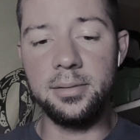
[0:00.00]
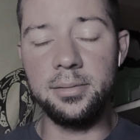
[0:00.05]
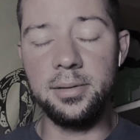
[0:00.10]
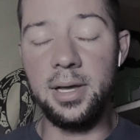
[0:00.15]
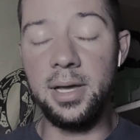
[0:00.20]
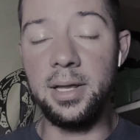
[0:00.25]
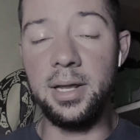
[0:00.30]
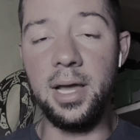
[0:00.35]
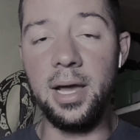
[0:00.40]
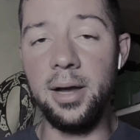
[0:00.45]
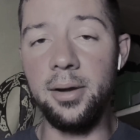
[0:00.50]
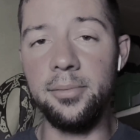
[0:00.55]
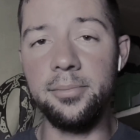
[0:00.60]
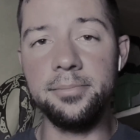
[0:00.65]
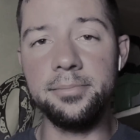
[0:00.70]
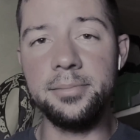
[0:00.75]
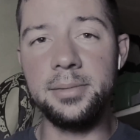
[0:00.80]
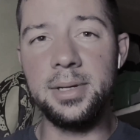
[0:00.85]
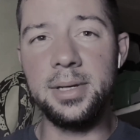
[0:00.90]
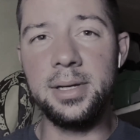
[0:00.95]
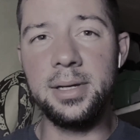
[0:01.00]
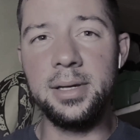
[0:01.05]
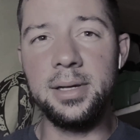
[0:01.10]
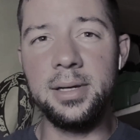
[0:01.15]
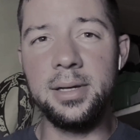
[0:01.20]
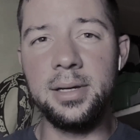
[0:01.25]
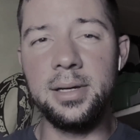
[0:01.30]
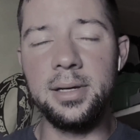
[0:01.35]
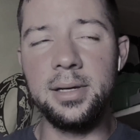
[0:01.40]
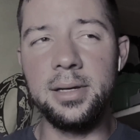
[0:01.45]
Anyhow,
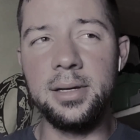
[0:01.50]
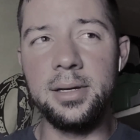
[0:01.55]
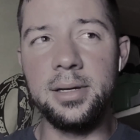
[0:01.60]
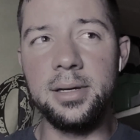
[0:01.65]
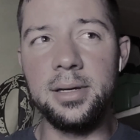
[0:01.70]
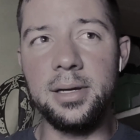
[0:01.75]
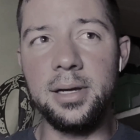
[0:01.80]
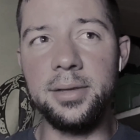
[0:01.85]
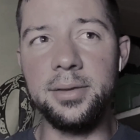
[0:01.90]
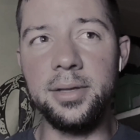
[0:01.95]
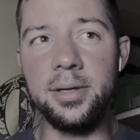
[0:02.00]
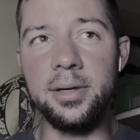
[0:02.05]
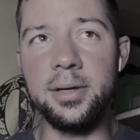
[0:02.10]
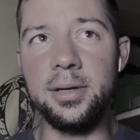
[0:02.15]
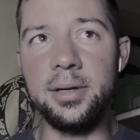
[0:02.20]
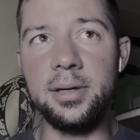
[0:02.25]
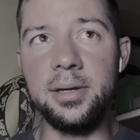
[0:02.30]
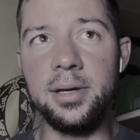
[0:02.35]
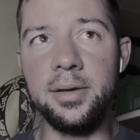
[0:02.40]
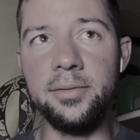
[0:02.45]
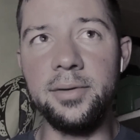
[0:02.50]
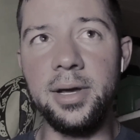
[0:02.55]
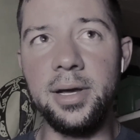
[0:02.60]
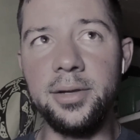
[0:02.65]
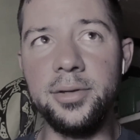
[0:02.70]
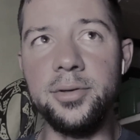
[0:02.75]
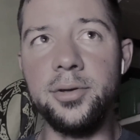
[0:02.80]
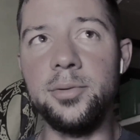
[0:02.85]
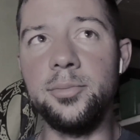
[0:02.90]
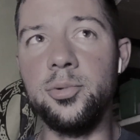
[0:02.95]
I think I've gotten
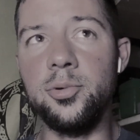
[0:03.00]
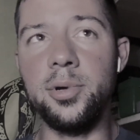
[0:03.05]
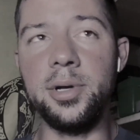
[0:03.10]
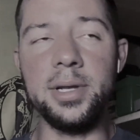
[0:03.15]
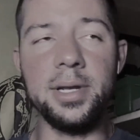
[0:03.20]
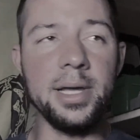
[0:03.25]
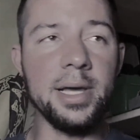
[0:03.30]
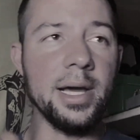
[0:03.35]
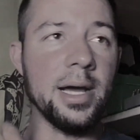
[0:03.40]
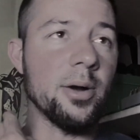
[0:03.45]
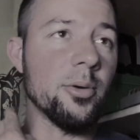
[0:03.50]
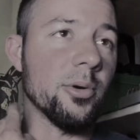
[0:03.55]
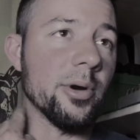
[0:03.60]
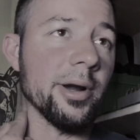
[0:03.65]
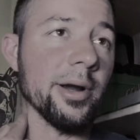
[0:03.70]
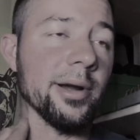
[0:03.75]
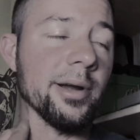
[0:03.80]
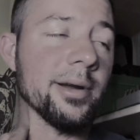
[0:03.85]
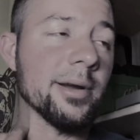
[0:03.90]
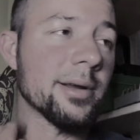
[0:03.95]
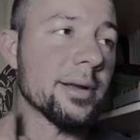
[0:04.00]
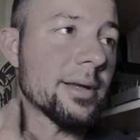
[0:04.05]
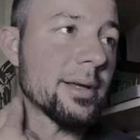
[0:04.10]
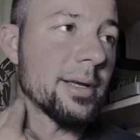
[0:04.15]
to a point now where